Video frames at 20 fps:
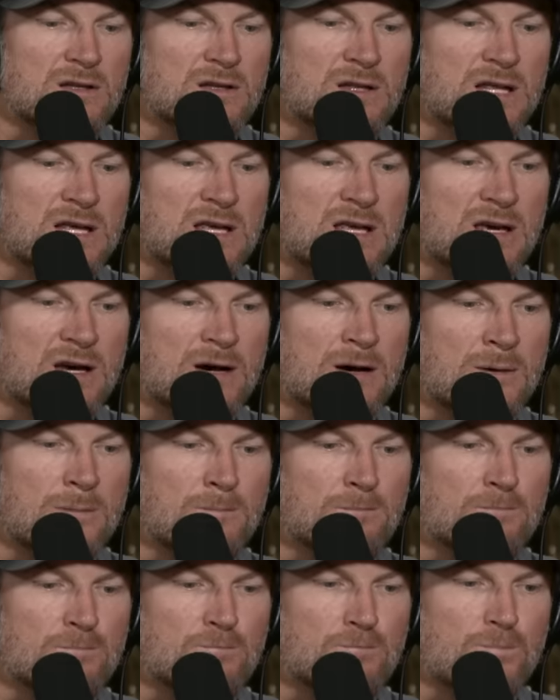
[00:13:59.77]

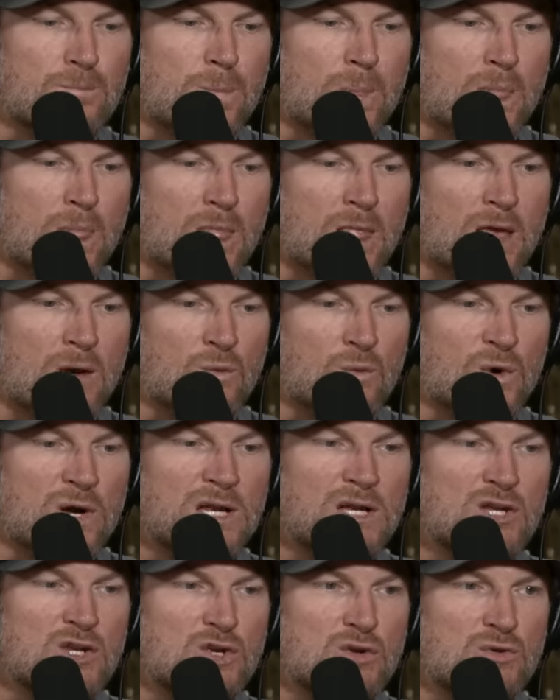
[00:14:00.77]
when
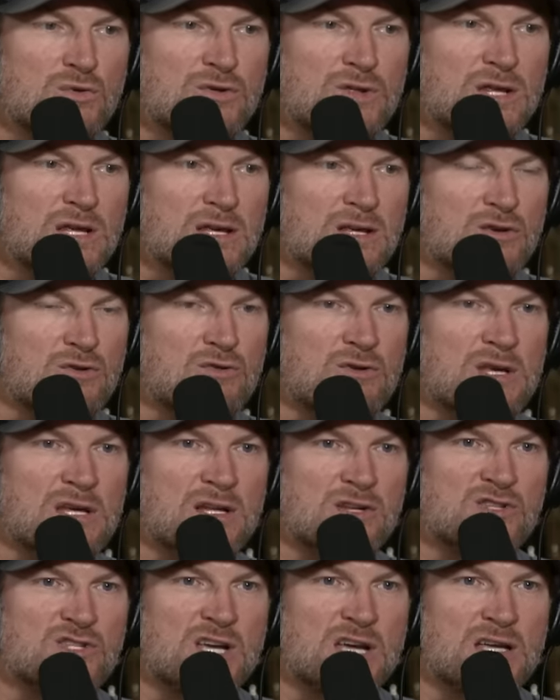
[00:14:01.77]
do you think you get
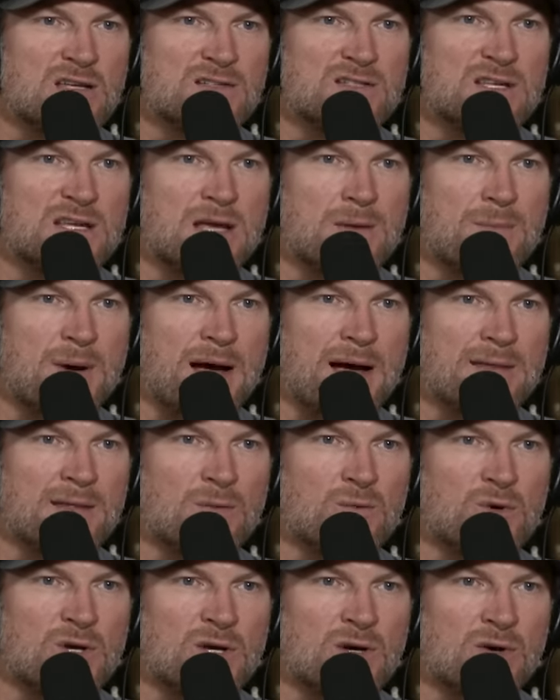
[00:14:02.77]
a chance to get behind the
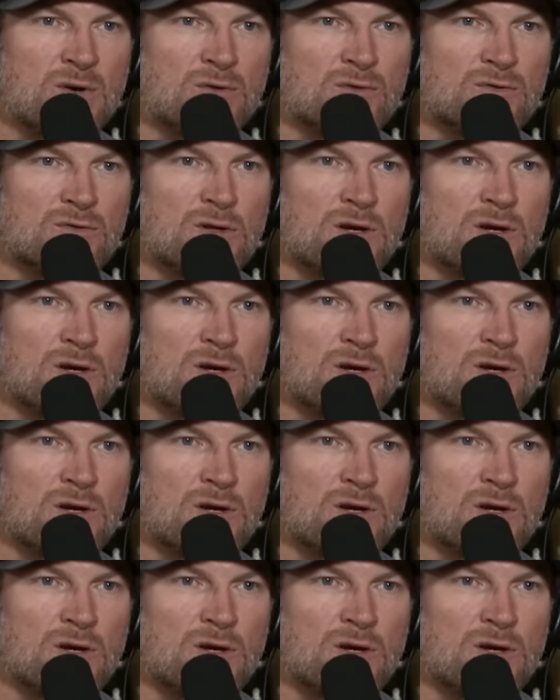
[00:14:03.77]
wheel